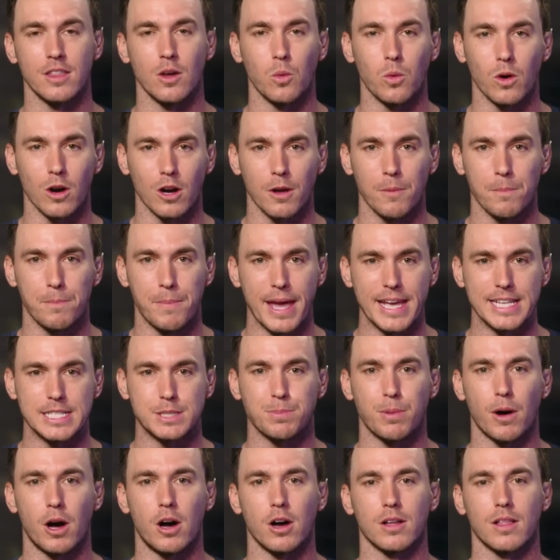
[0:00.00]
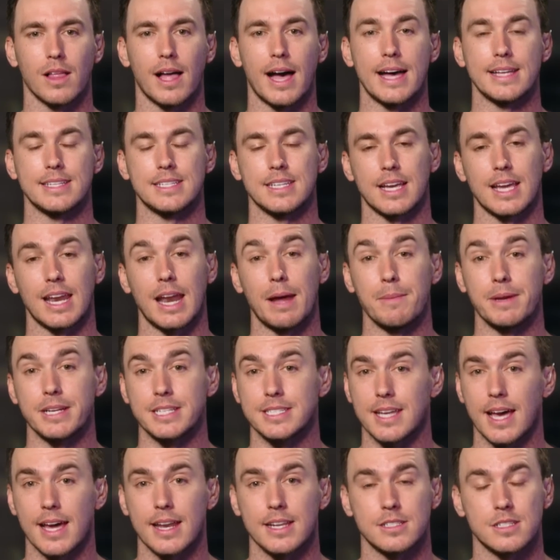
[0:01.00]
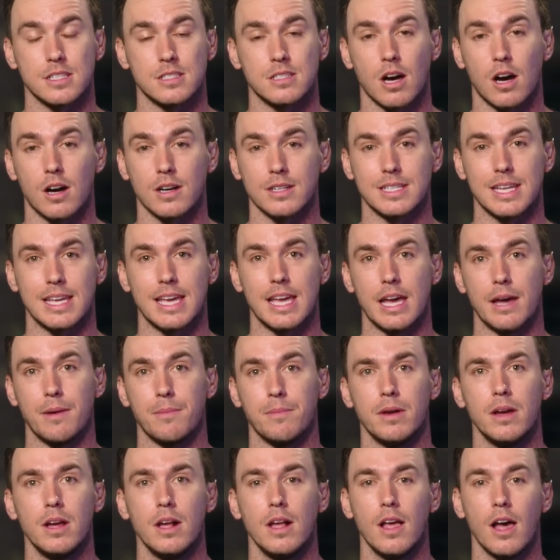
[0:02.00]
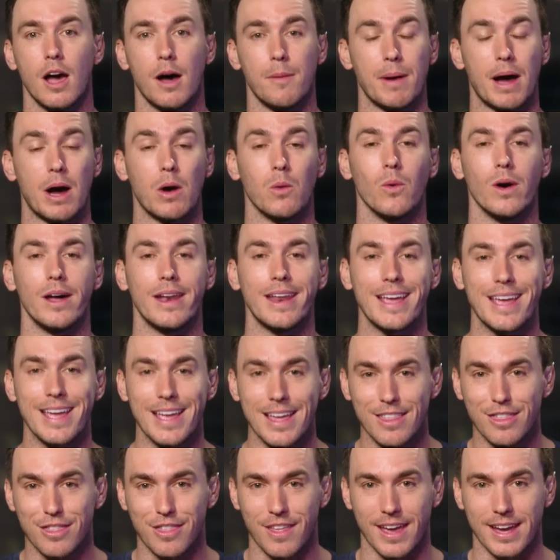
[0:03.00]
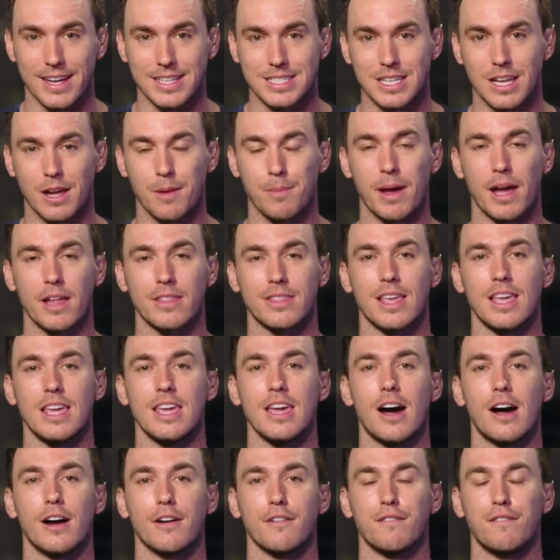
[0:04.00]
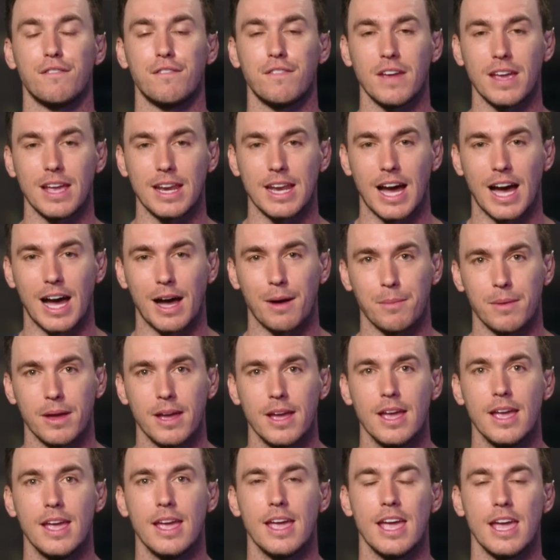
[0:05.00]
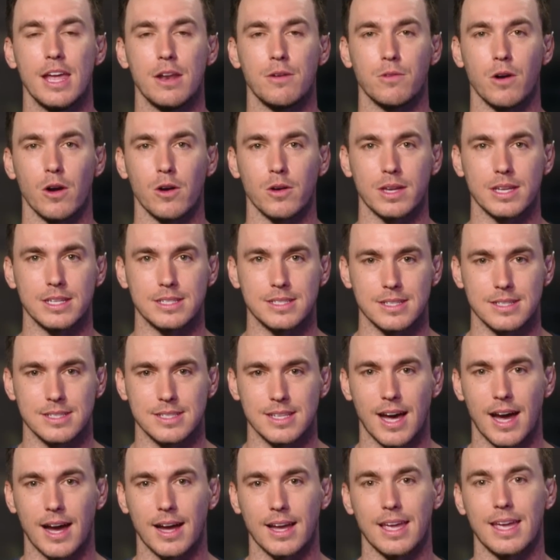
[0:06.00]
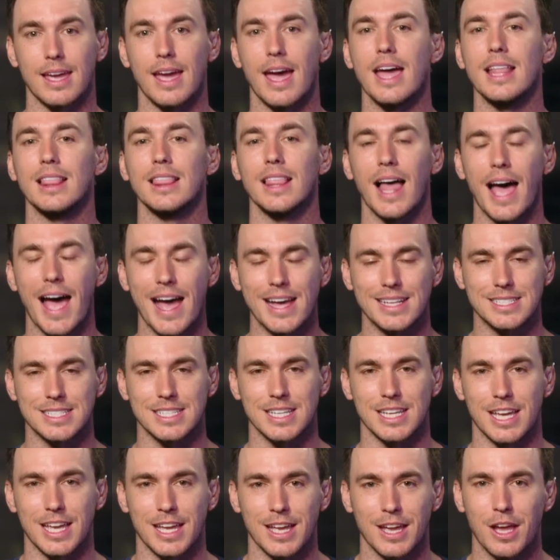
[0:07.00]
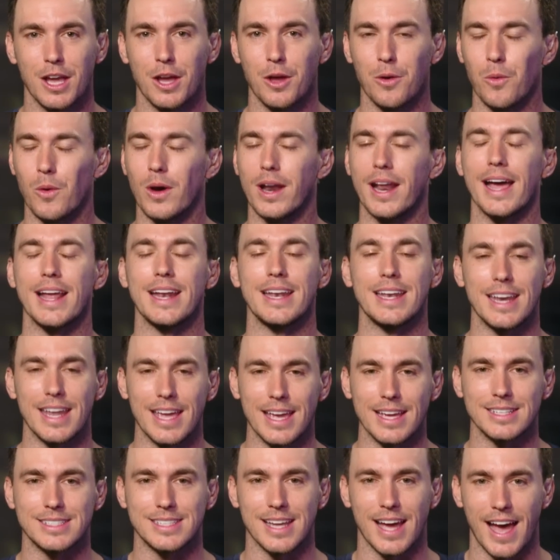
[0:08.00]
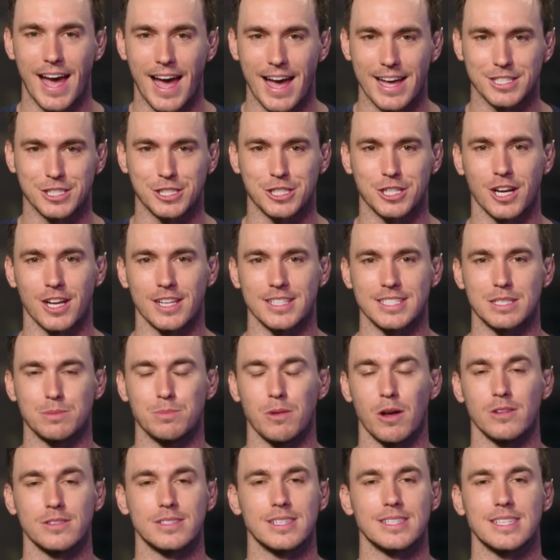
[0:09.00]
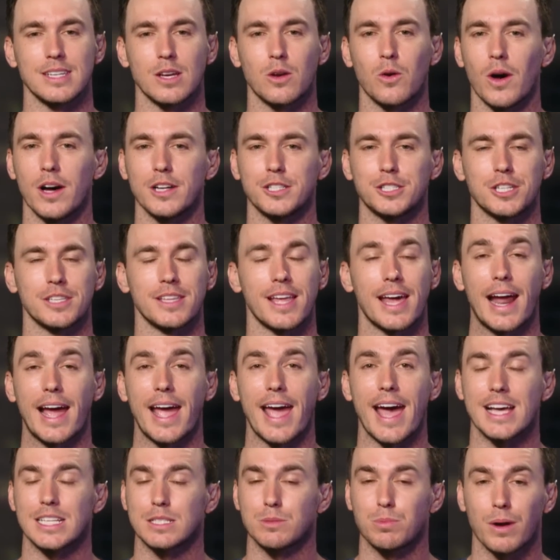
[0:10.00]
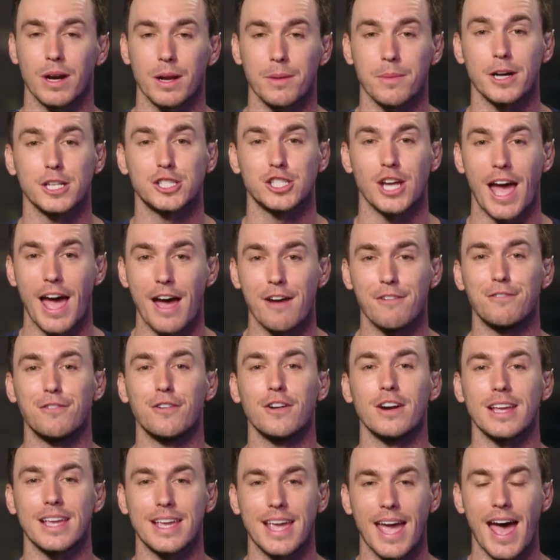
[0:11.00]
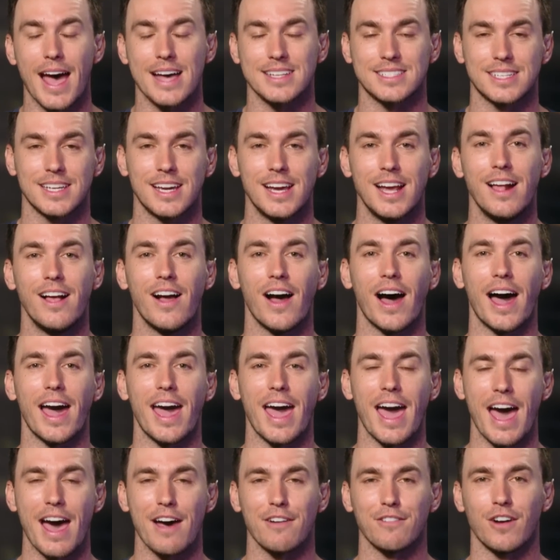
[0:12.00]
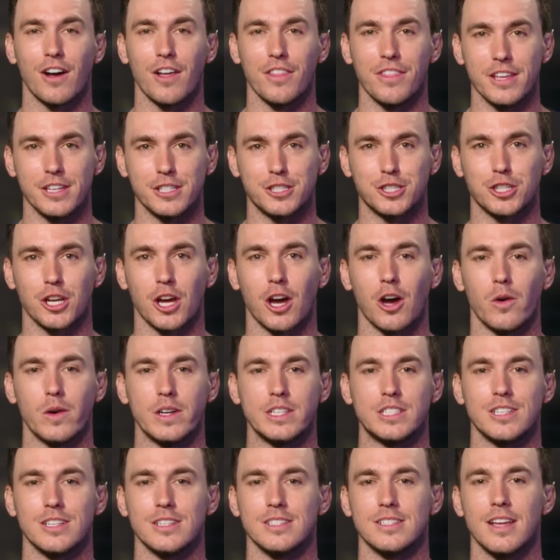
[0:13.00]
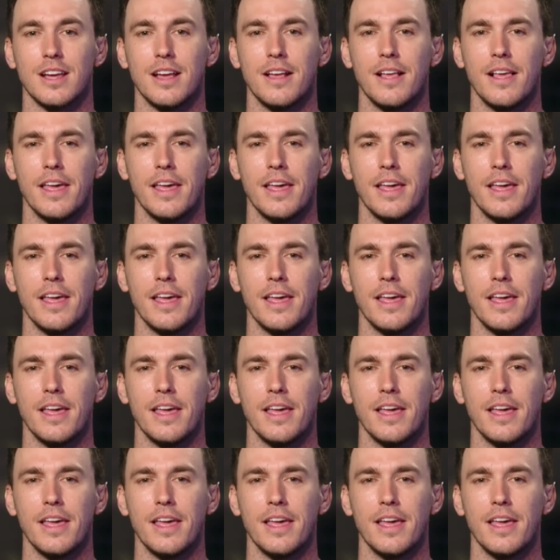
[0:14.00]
the World Baseball Classic, and I'm excited to talk to him about what he thinks about the young phenom in Roki Sasaki. And lastly, what I need to ask John Smoltz is a question that I asked pretty much every guest I have on this show, which is,